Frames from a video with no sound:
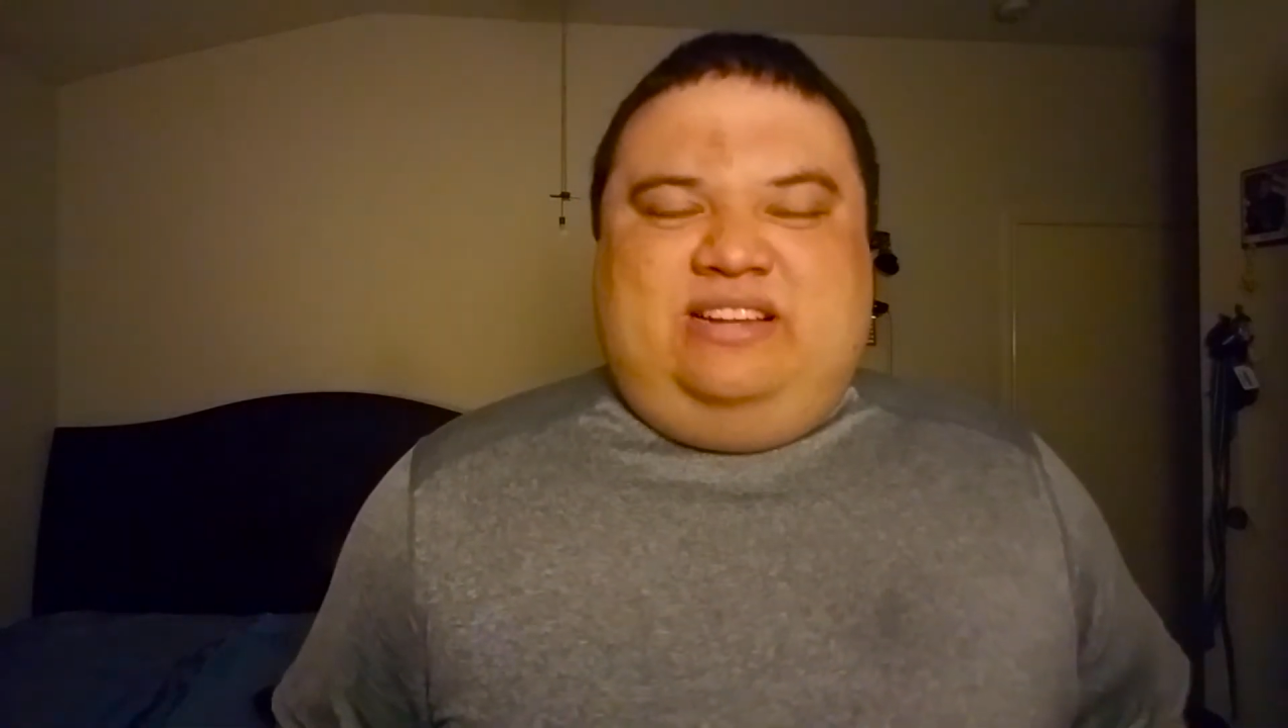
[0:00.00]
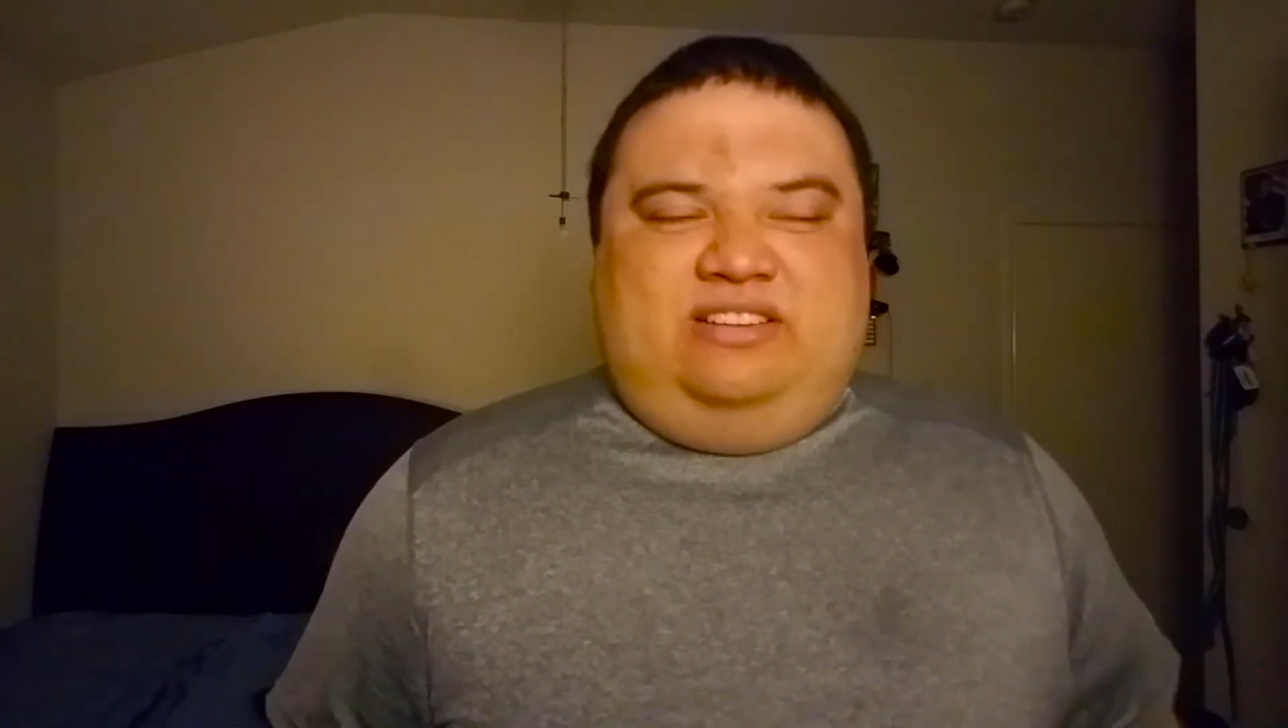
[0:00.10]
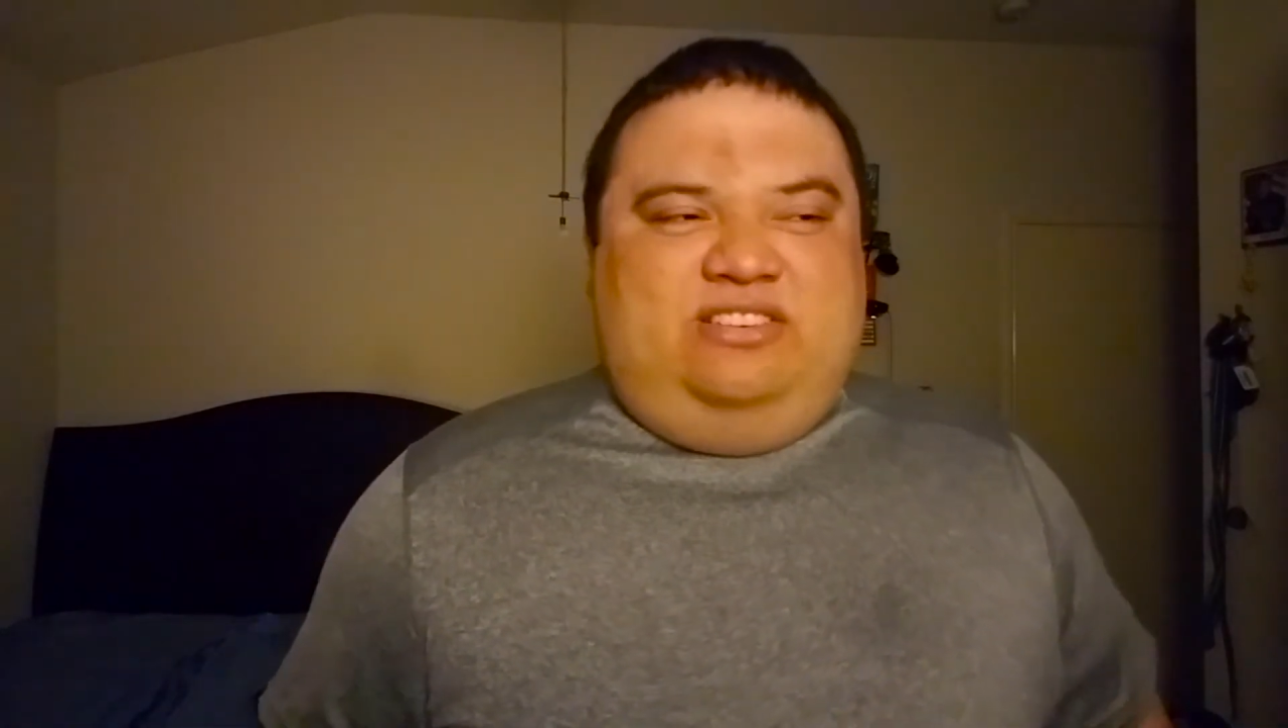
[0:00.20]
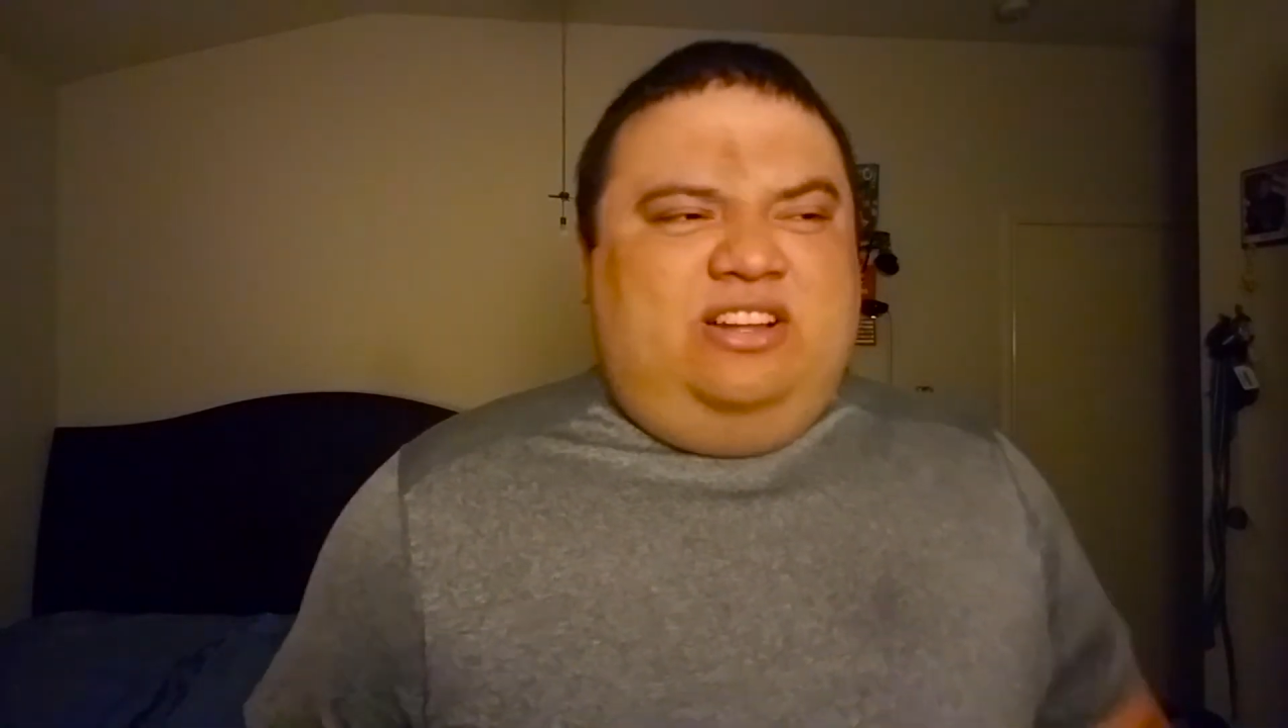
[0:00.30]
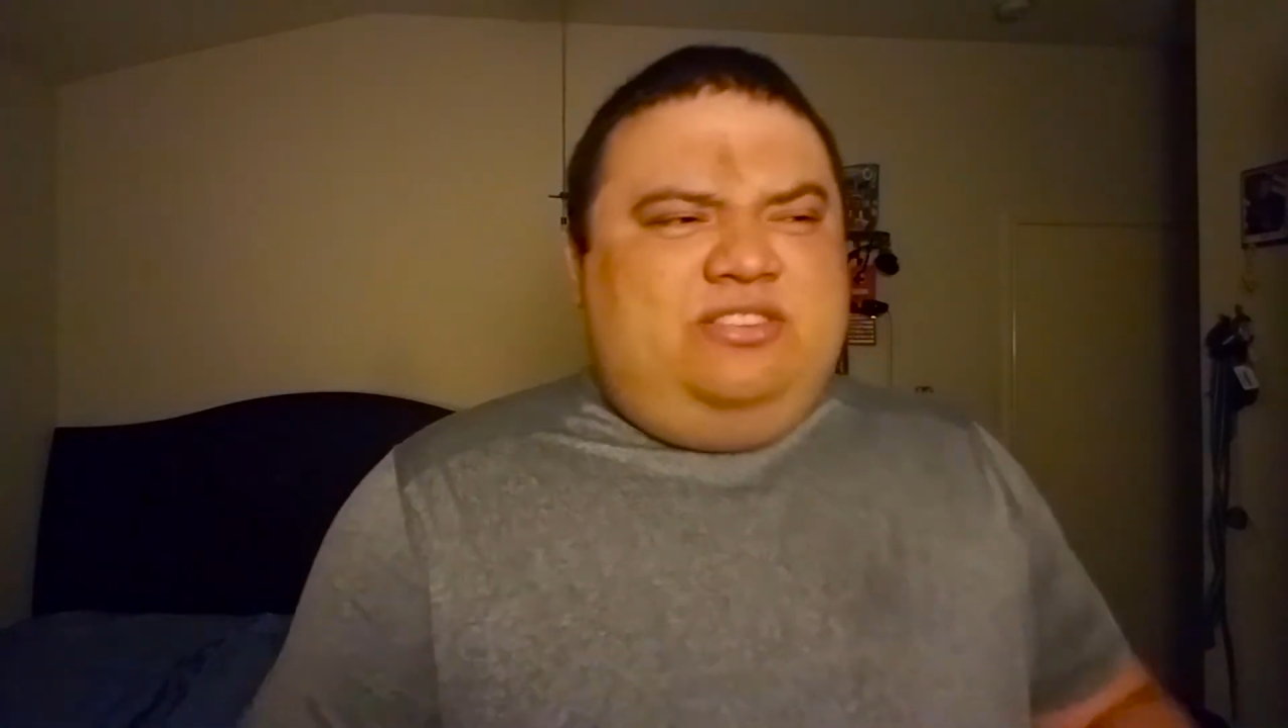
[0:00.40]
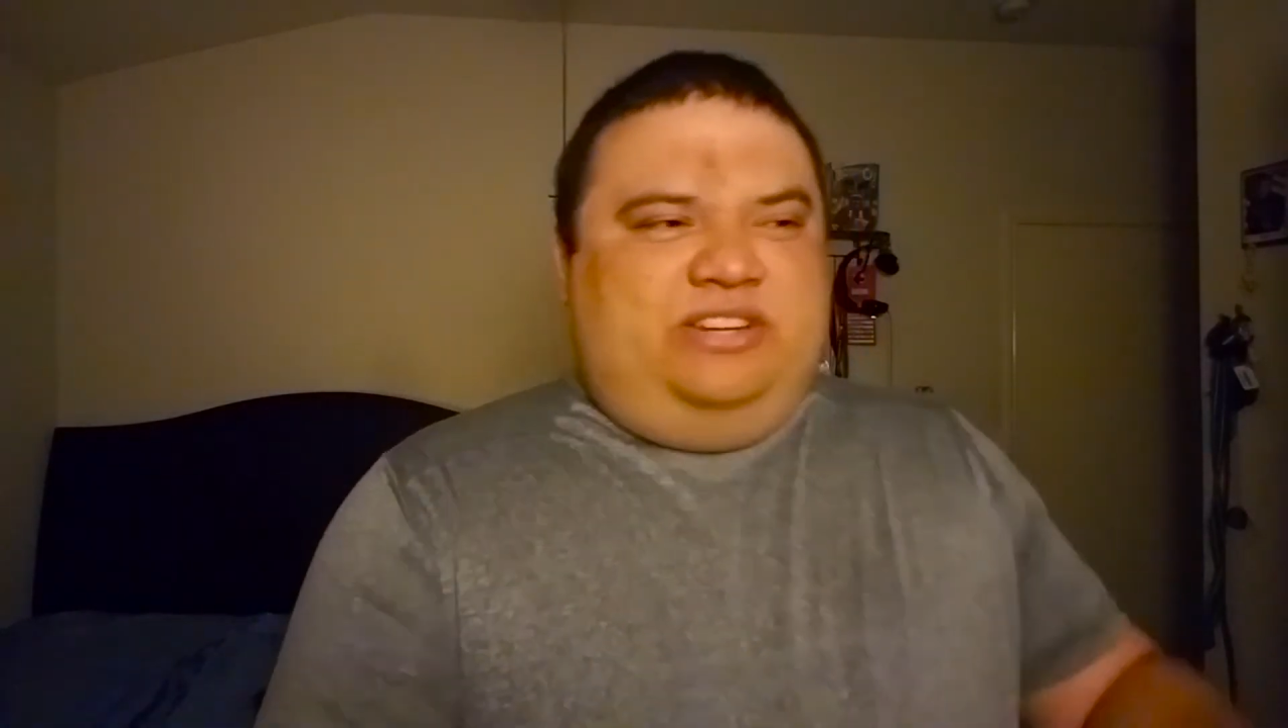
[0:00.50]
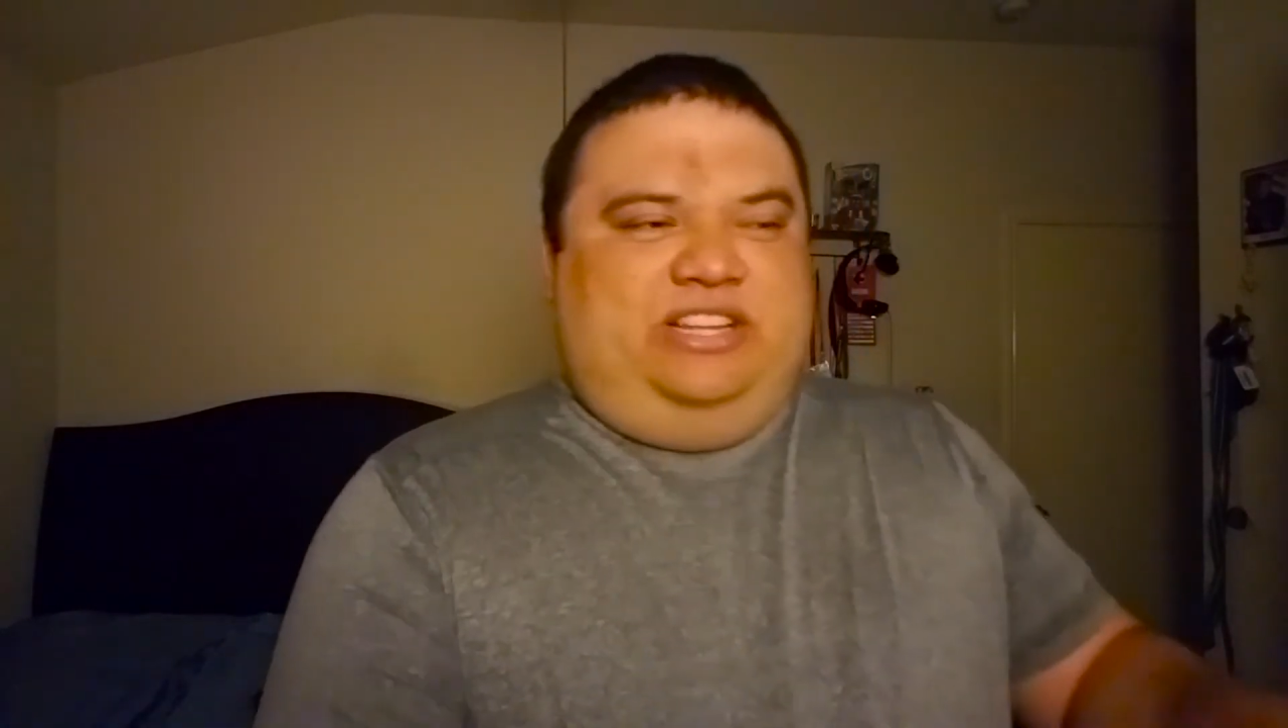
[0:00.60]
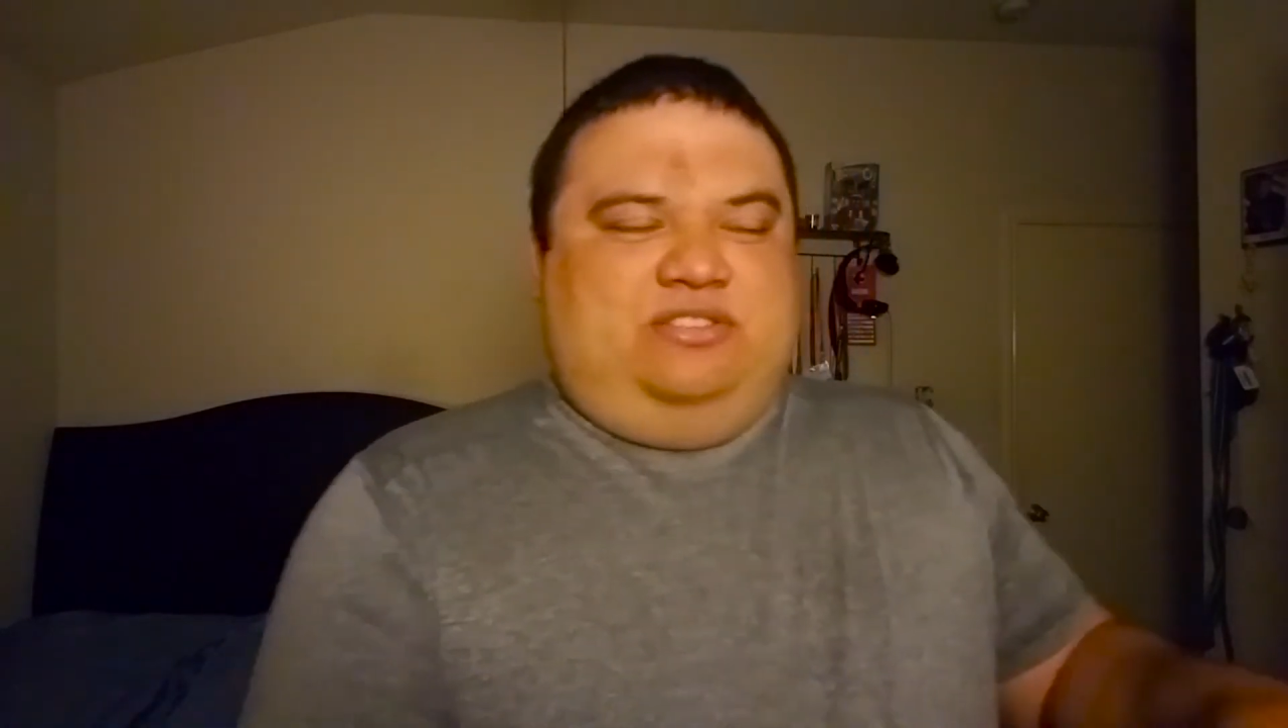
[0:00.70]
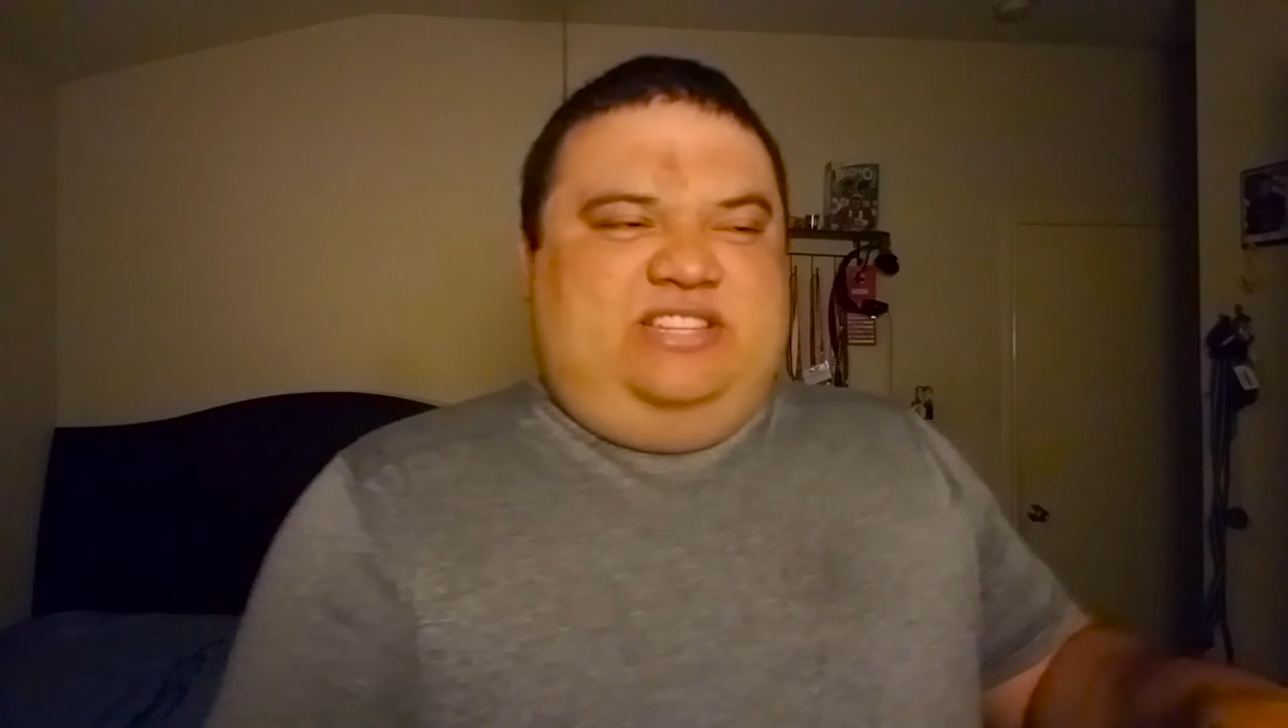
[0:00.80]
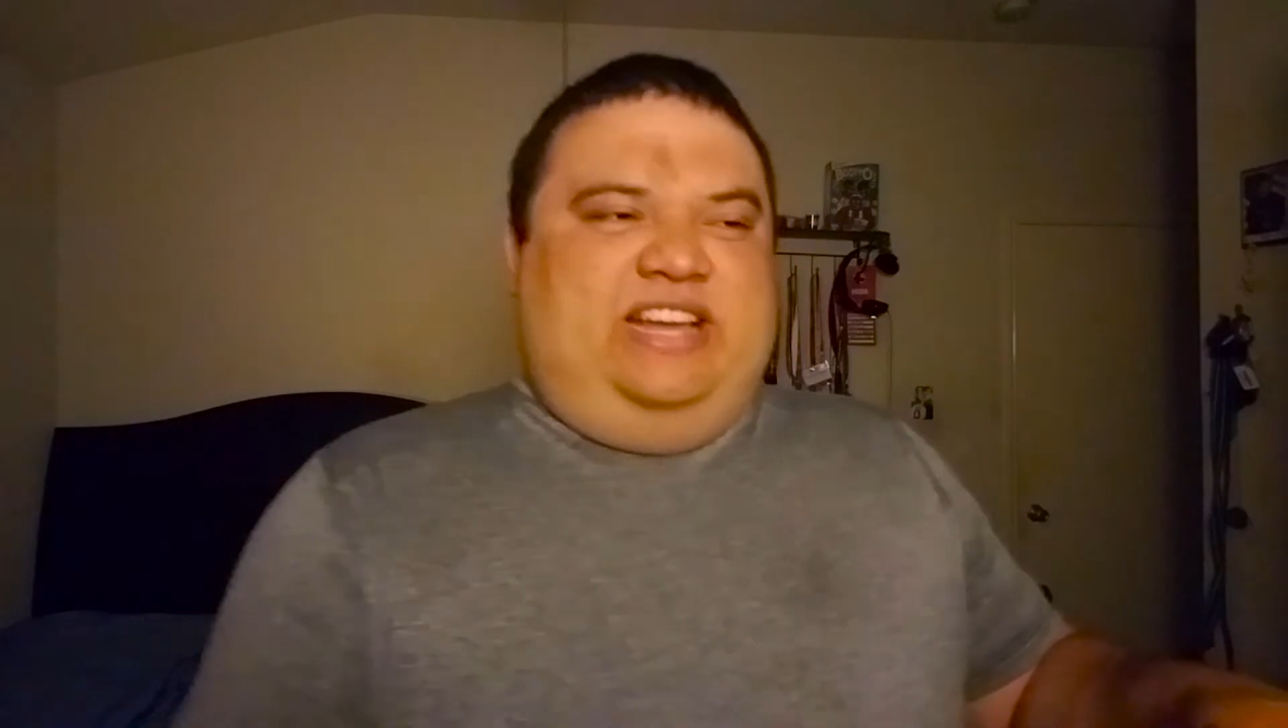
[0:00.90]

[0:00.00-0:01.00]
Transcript: you got another